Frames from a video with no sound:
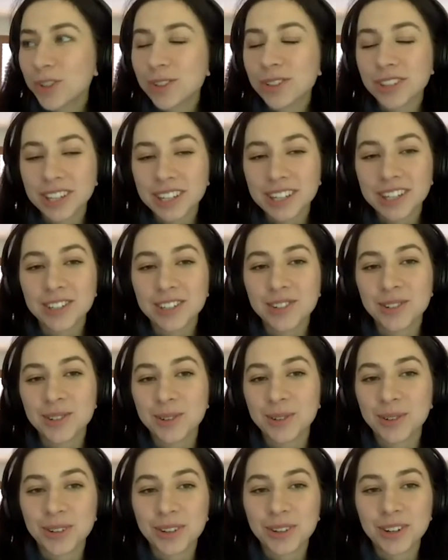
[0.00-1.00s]
think is
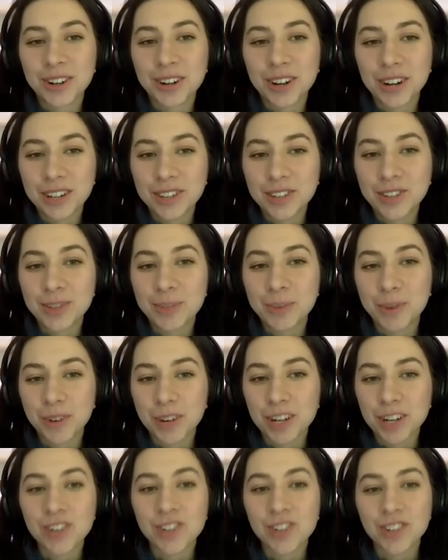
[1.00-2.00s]
your
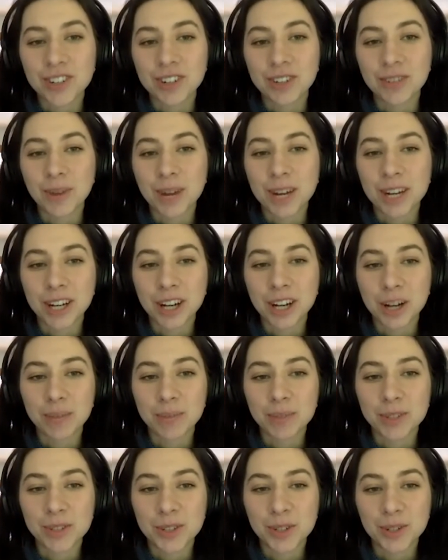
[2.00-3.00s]
inspiration when it
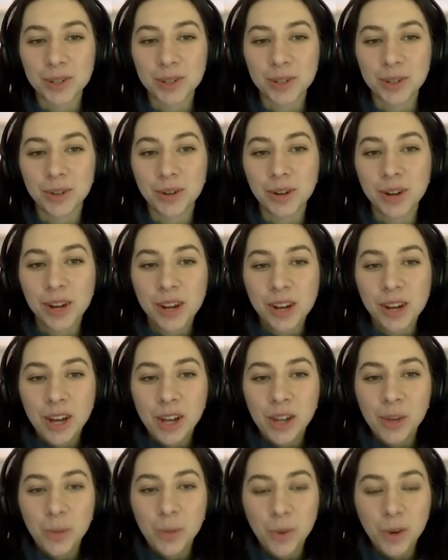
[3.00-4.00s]
comes to
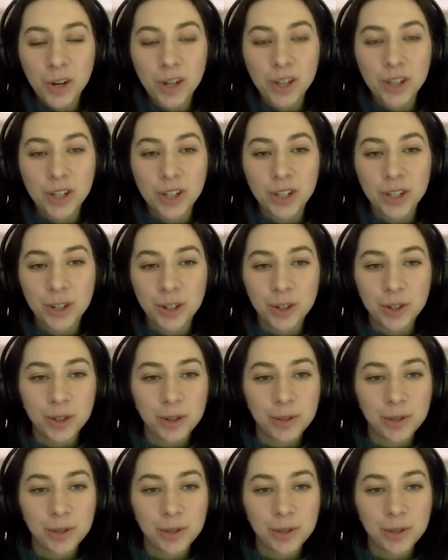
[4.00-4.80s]
the work that you